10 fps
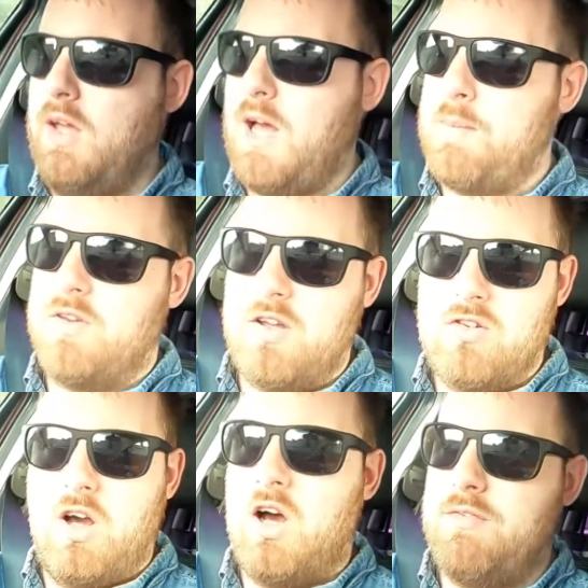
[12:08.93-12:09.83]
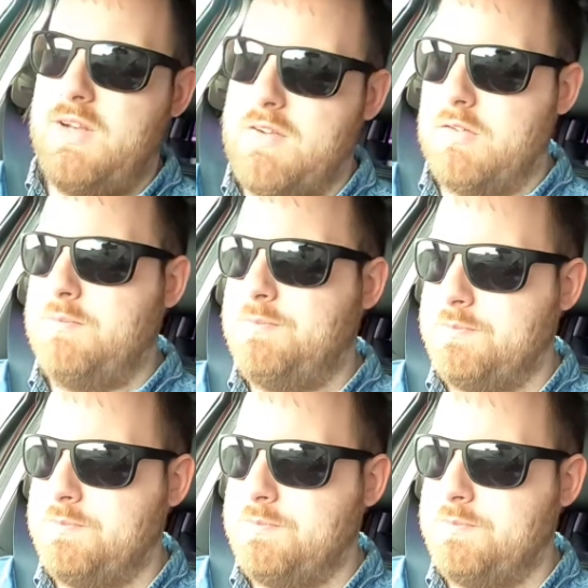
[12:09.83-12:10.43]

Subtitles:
had my test at 11:30,